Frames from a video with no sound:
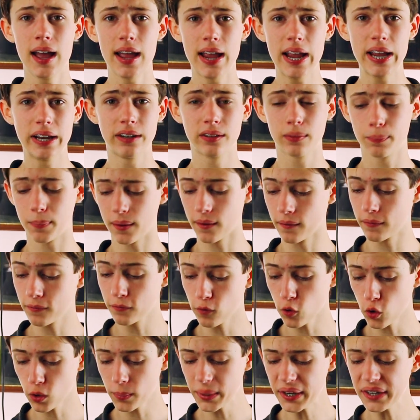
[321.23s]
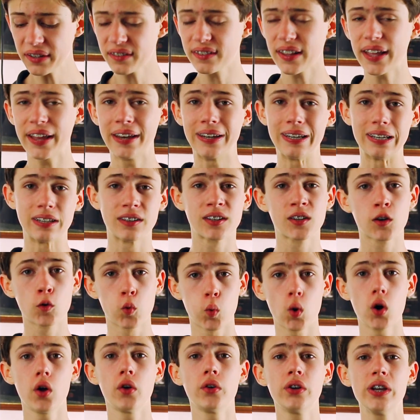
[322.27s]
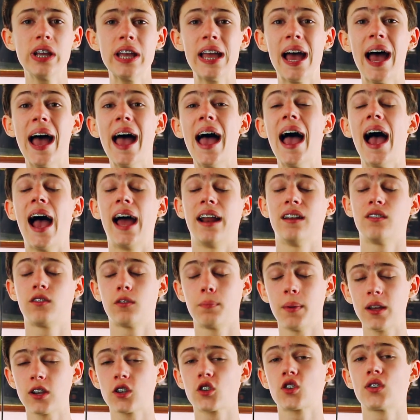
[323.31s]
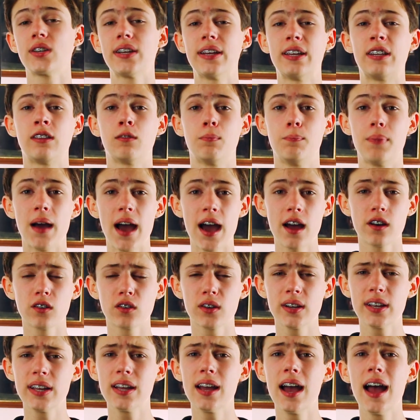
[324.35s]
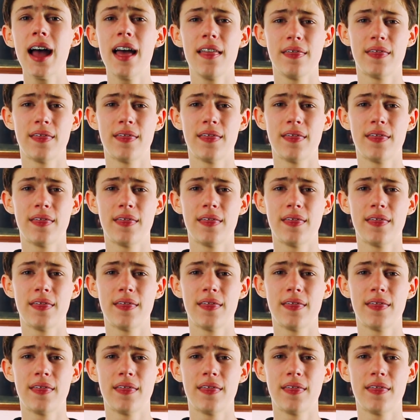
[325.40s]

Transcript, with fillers: its performance and its quality, and especially its battery.